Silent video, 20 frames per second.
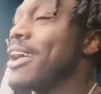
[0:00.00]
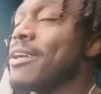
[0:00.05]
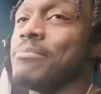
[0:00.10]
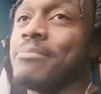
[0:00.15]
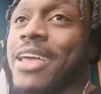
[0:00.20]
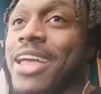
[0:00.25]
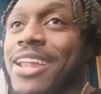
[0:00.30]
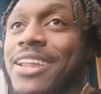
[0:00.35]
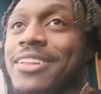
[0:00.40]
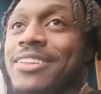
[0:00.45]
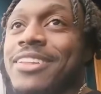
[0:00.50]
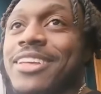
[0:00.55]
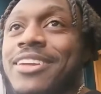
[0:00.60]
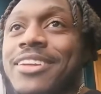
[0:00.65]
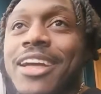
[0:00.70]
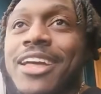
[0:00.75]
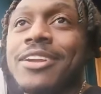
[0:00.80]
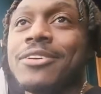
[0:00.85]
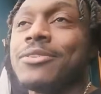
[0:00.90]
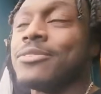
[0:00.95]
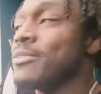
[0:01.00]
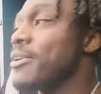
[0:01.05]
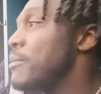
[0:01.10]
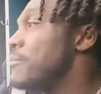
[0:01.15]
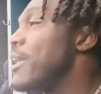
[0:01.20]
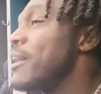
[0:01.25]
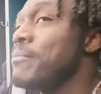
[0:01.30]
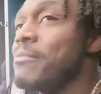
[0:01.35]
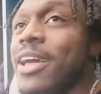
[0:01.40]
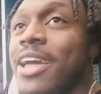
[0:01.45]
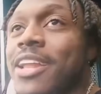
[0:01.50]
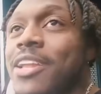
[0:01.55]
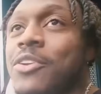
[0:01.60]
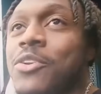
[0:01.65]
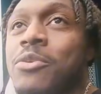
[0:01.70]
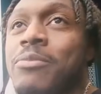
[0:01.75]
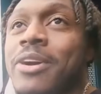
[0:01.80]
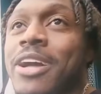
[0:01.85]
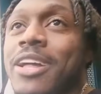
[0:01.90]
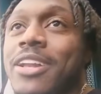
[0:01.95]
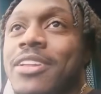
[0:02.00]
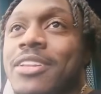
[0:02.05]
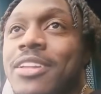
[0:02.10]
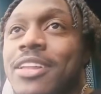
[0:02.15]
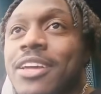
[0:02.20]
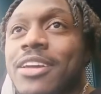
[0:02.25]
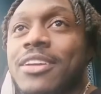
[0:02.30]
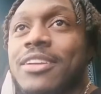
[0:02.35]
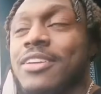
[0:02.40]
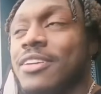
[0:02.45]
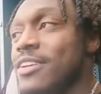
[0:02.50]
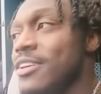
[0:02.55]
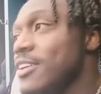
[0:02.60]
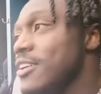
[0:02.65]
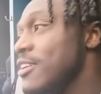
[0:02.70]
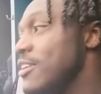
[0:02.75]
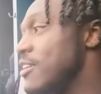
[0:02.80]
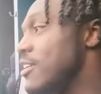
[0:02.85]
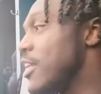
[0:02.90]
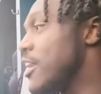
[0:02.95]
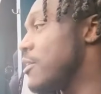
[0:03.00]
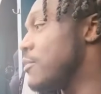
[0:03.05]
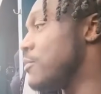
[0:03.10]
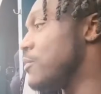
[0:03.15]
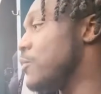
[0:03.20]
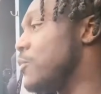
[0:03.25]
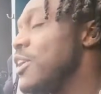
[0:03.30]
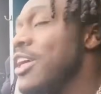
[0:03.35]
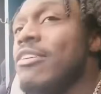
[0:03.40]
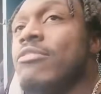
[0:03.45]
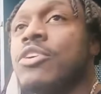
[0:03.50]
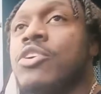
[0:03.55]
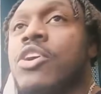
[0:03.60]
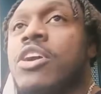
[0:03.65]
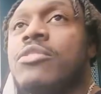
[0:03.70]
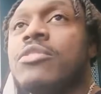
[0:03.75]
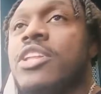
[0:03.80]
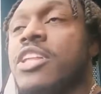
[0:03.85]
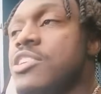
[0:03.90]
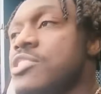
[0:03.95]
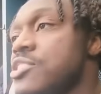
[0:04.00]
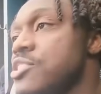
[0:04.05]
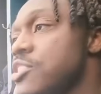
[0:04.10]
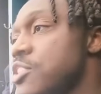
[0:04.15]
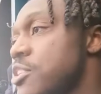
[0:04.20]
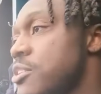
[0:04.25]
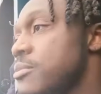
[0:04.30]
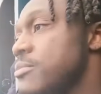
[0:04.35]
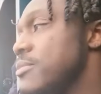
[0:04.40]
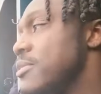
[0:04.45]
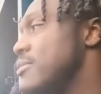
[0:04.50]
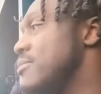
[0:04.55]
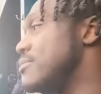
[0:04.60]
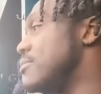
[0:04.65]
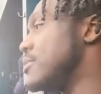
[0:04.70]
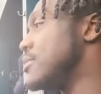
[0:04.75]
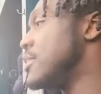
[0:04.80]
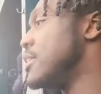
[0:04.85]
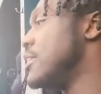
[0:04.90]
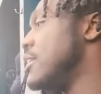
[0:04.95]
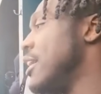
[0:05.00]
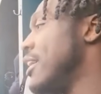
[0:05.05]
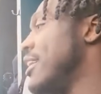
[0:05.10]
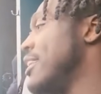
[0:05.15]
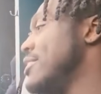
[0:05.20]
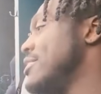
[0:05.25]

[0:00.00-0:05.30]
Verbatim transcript: not mad at Nick. I'm not mad at nobody. Like we have a great relationship. Like